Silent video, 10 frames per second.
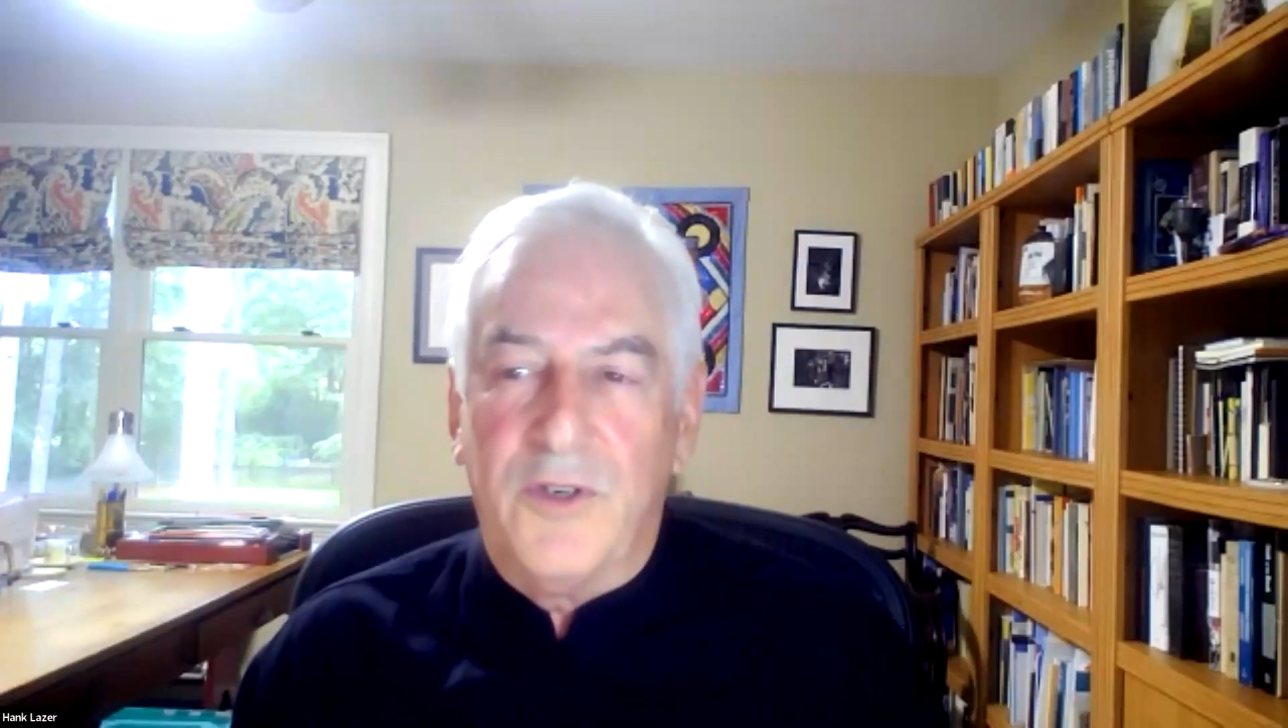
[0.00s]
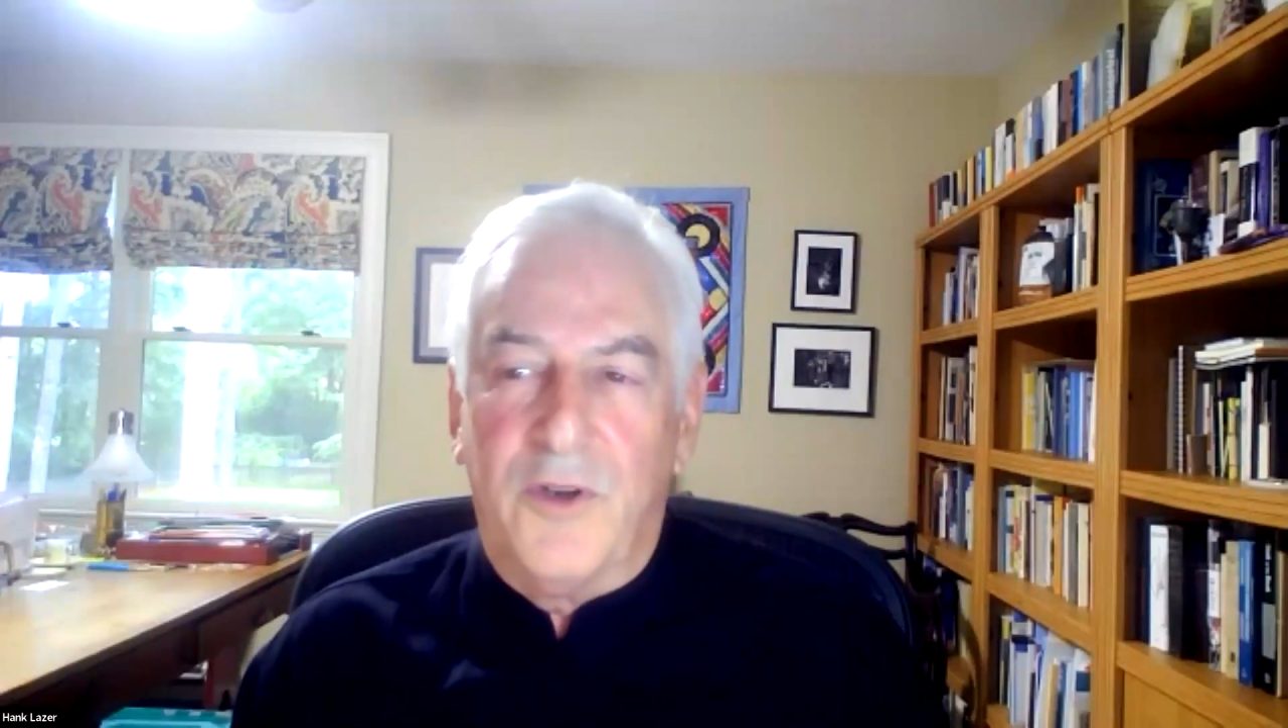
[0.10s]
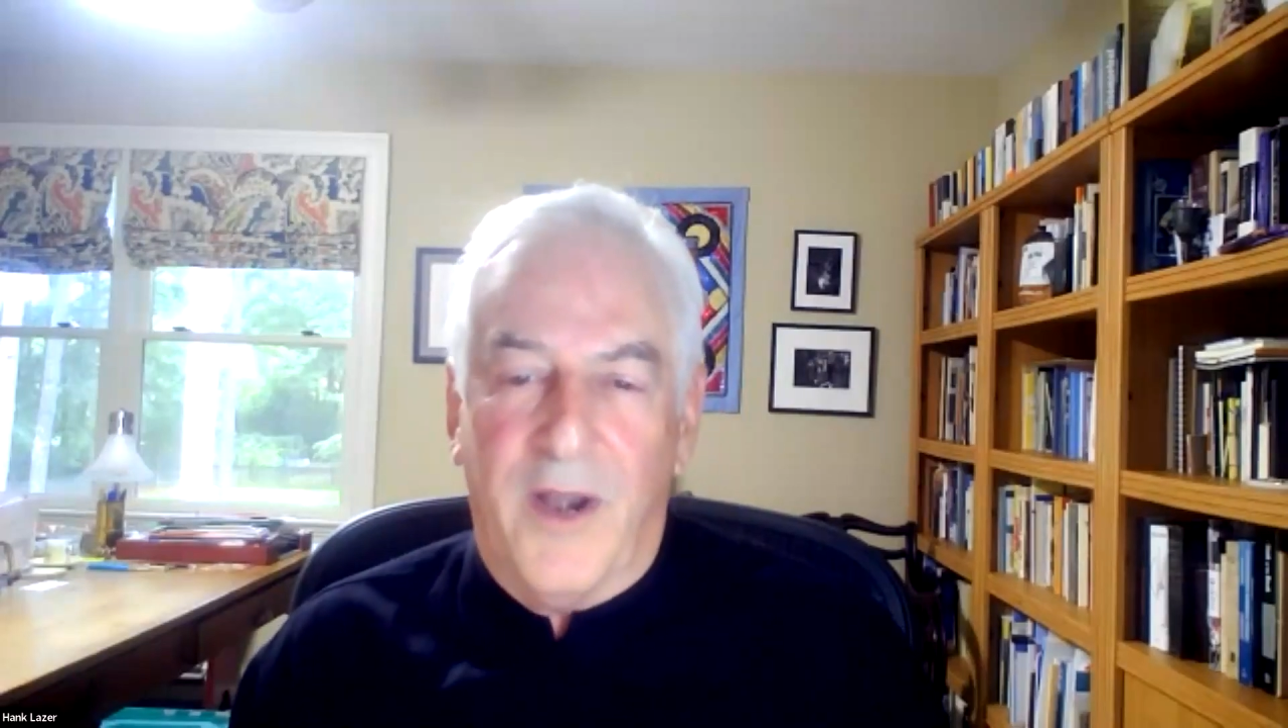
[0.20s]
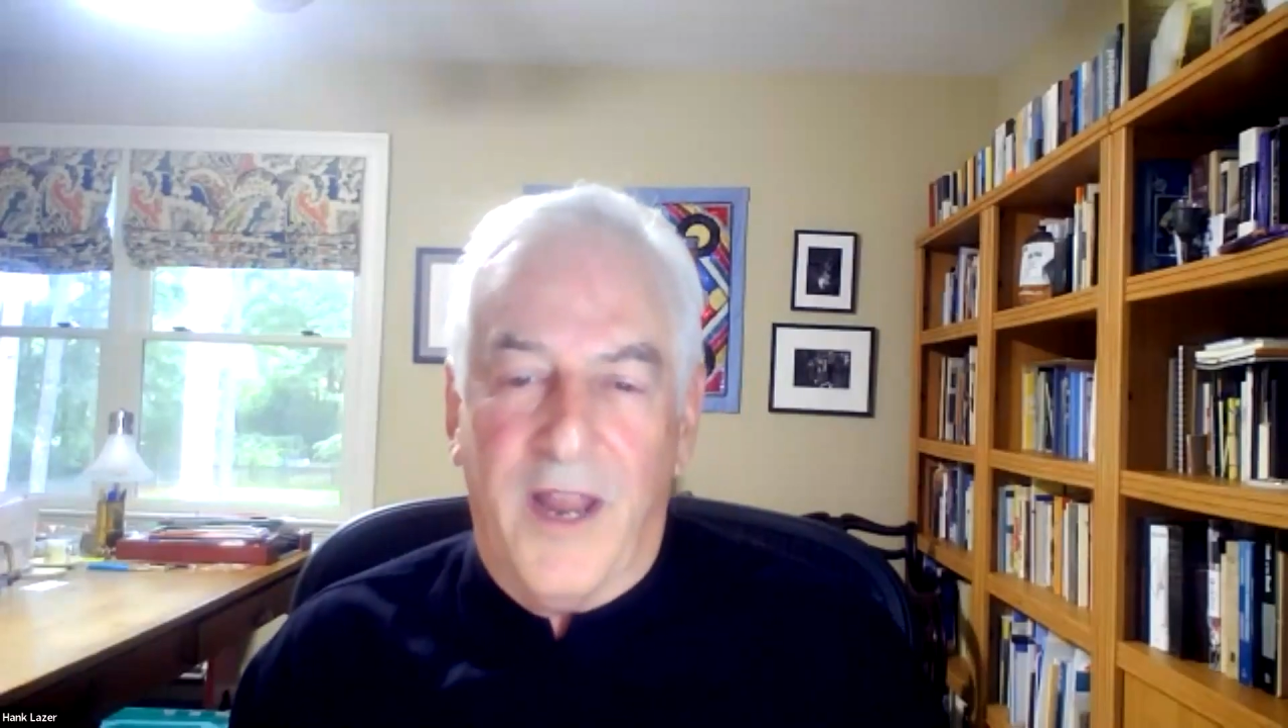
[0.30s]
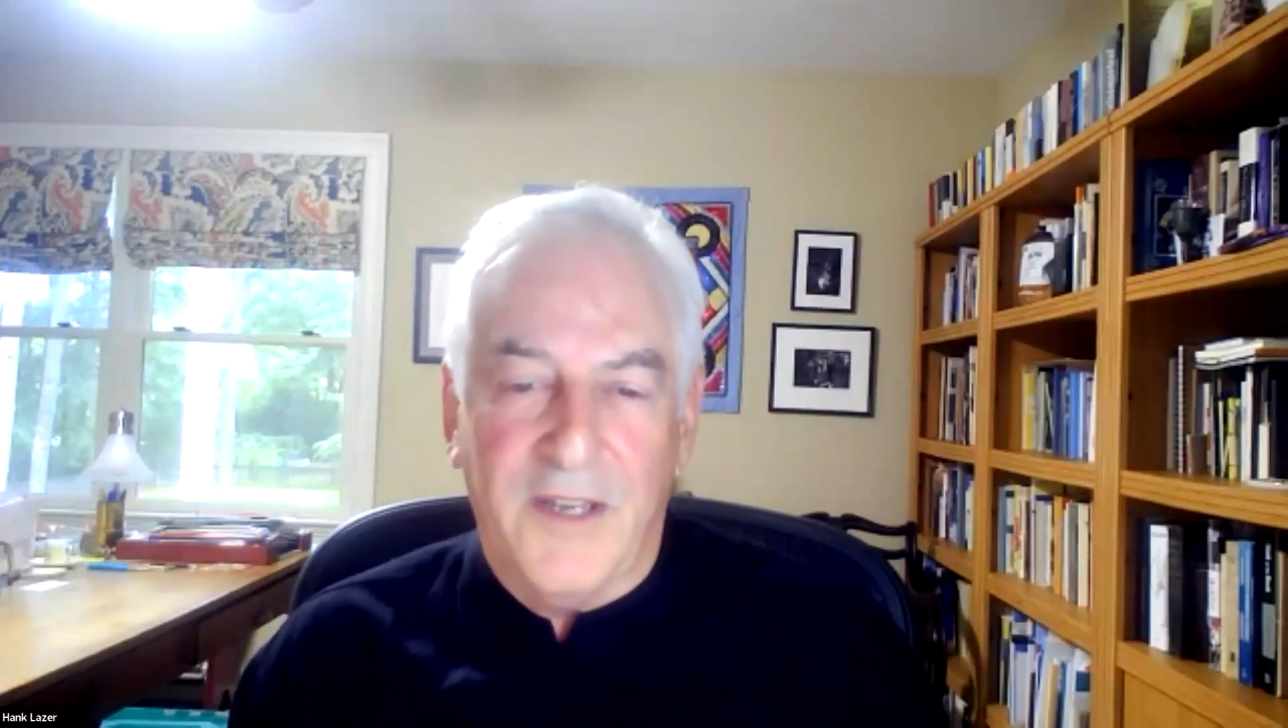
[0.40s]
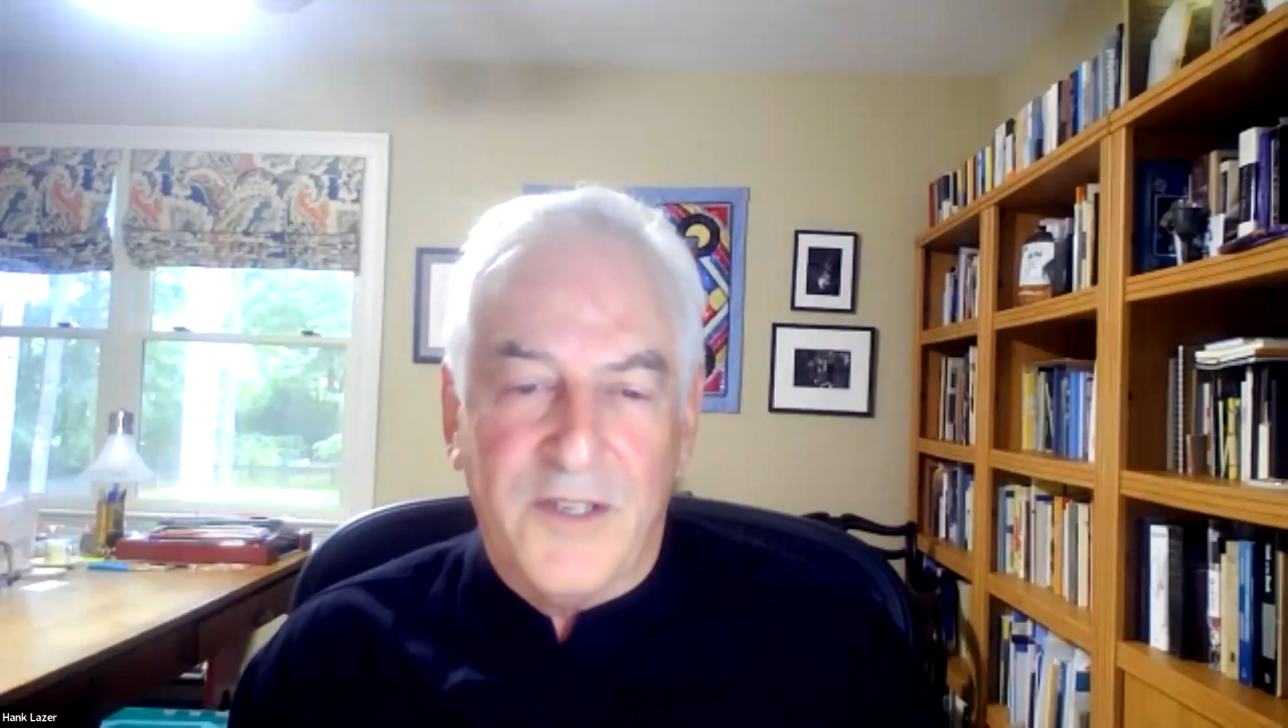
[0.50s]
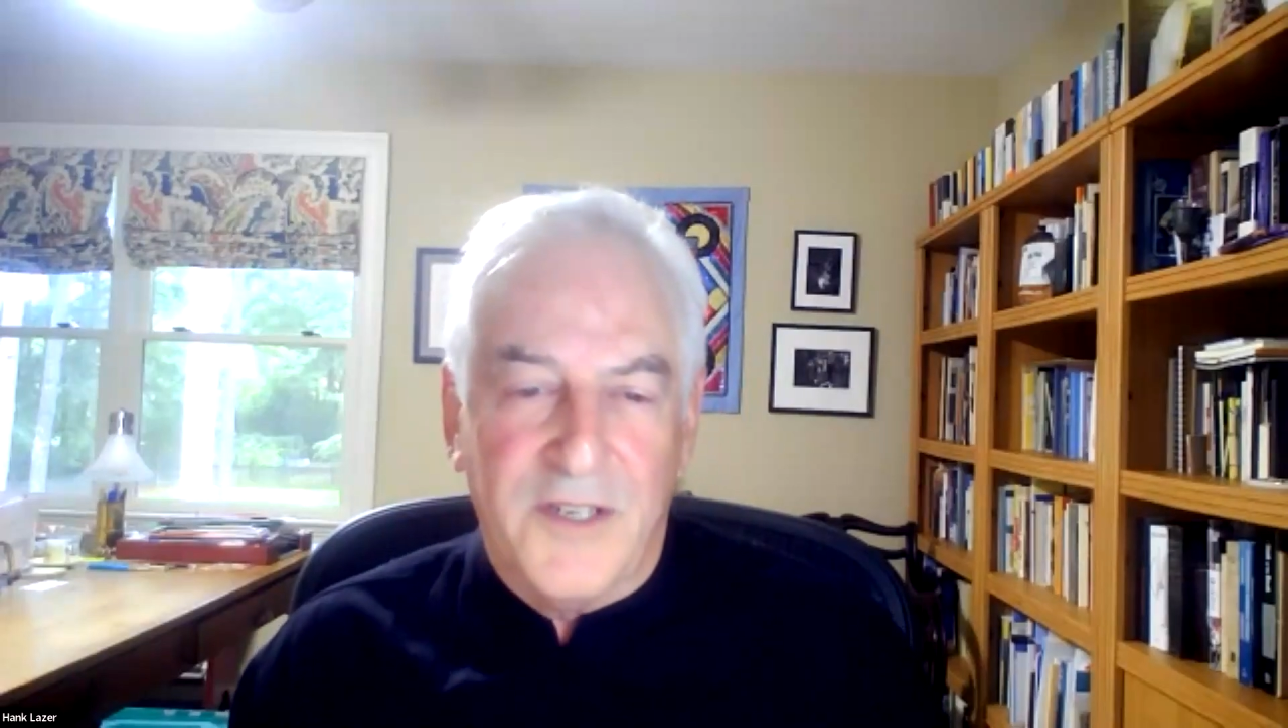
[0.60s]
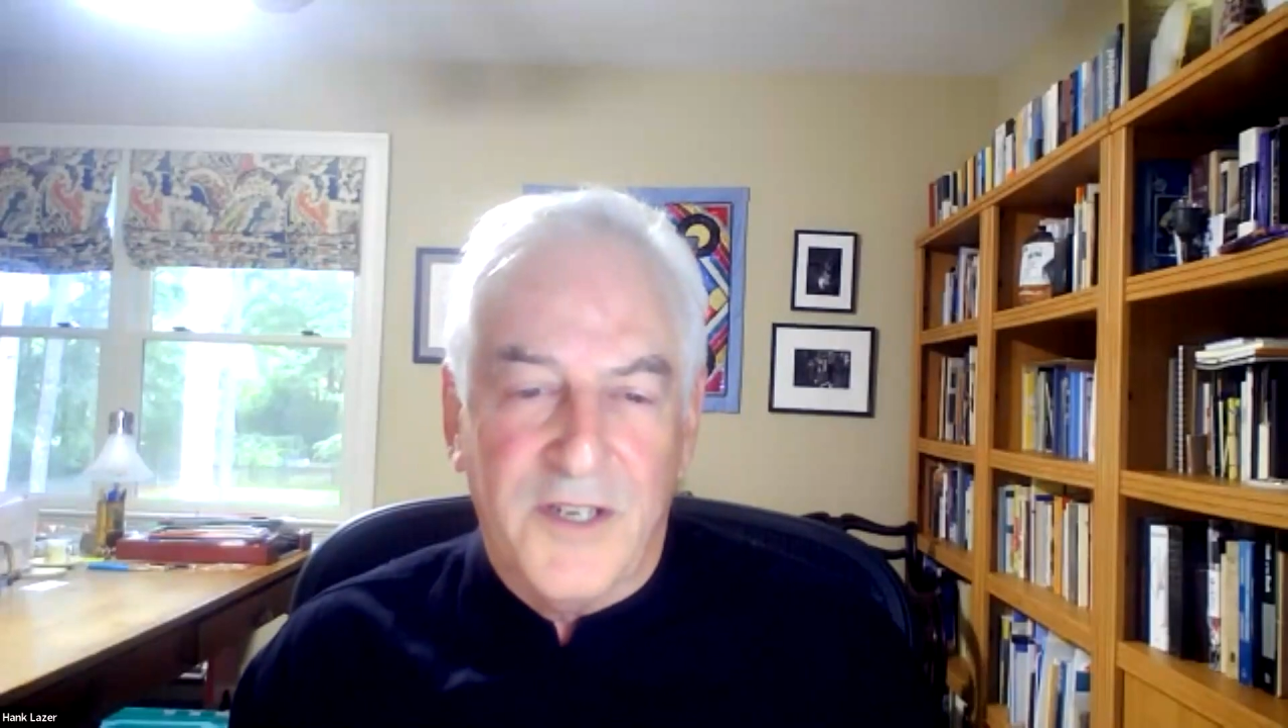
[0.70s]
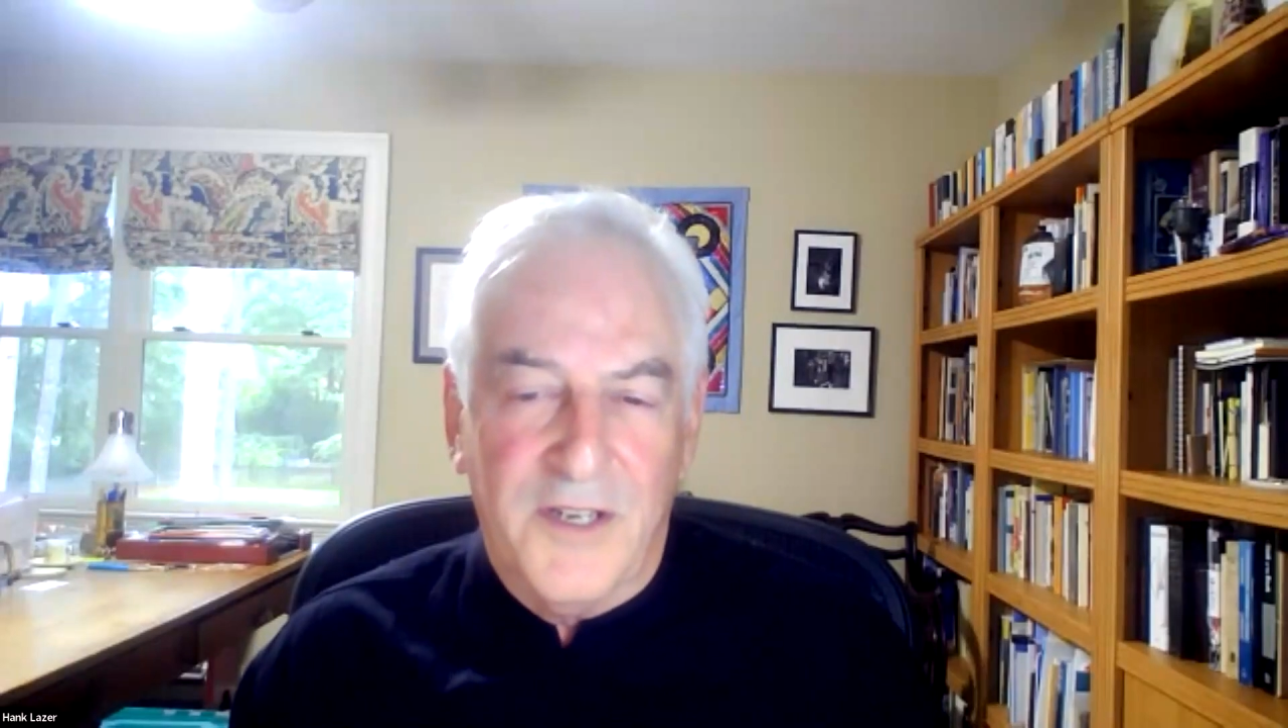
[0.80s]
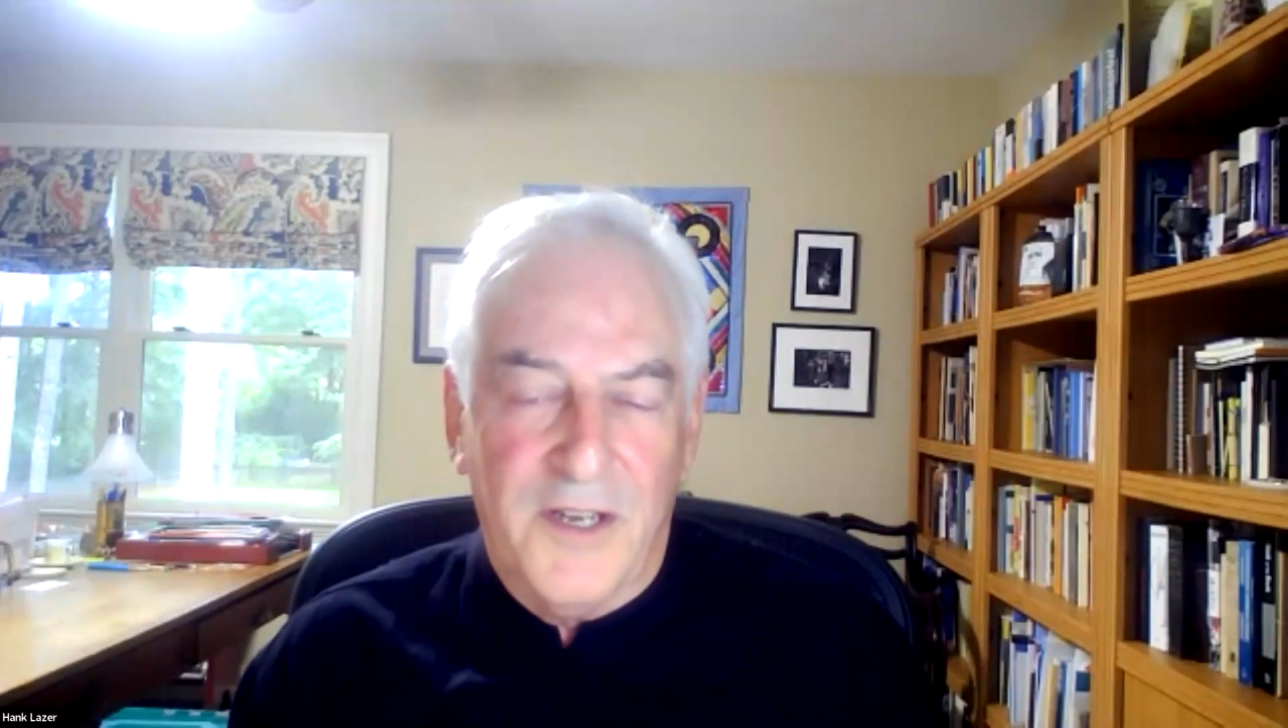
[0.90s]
grace